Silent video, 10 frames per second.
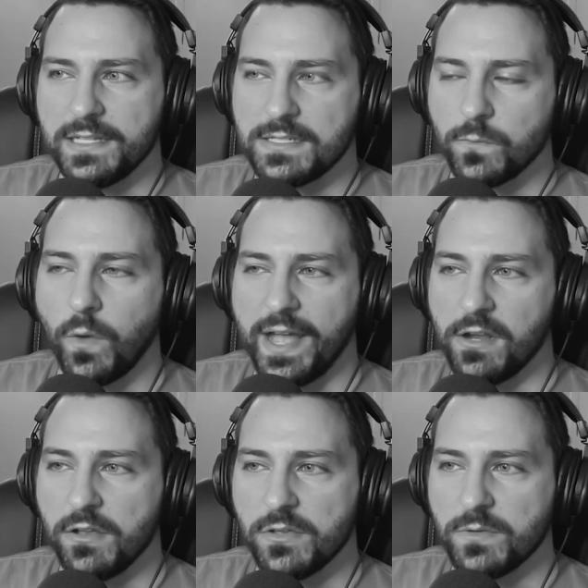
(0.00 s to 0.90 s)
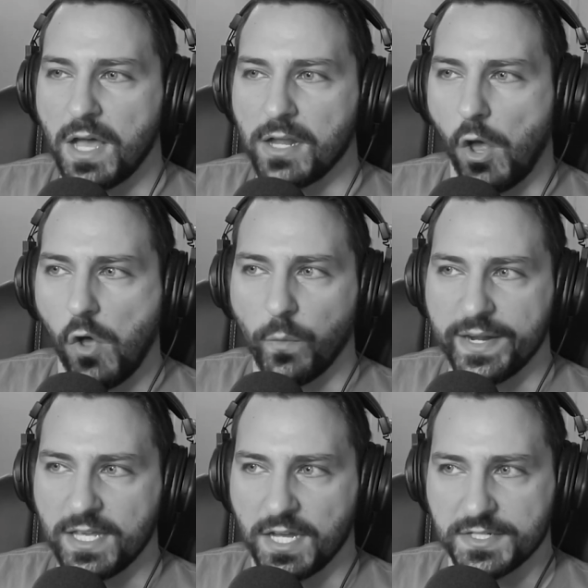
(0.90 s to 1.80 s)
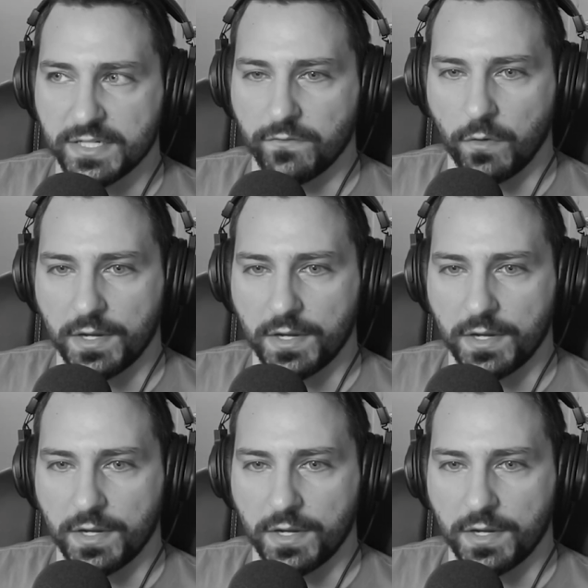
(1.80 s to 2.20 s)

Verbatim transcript: did, why are you not already hunting for